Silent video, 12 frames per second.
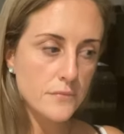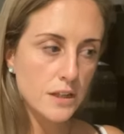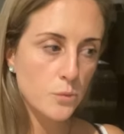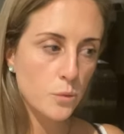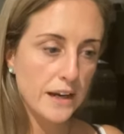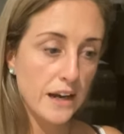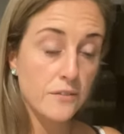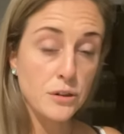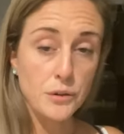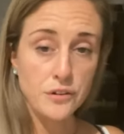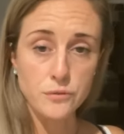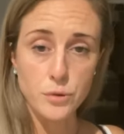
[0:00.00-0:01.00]
We have a
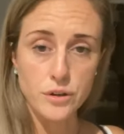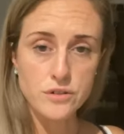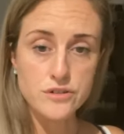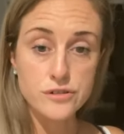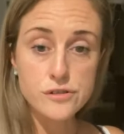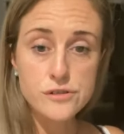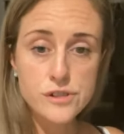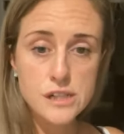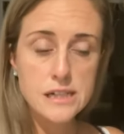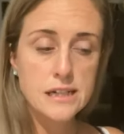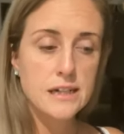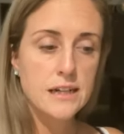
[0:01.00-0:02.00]
lot of work to do.
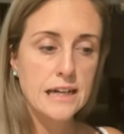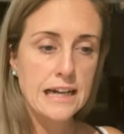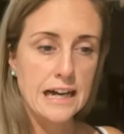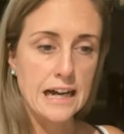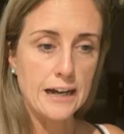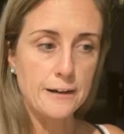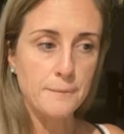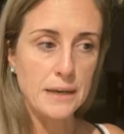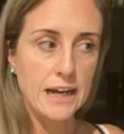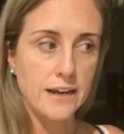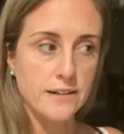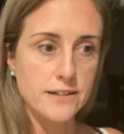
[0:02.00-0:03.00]

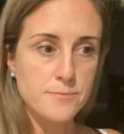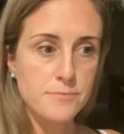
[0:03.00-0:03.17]
And